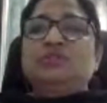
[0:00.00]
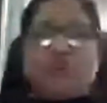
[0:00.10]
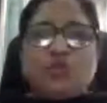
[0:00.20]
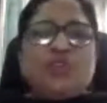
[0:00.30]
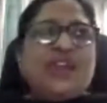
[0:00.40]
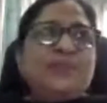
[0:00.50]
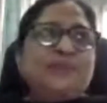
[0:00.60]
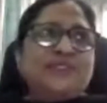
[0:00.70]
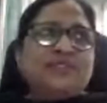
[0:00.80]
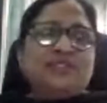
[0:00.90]

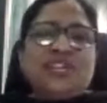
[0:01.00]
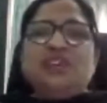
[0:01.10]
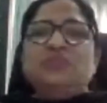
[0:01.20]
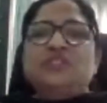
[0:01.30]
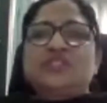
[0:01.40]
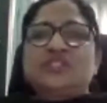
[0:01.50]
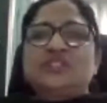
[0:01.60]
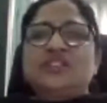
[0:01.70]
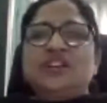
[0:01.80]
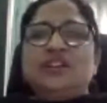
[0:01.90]
programs,
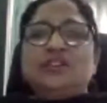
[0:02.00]
tables,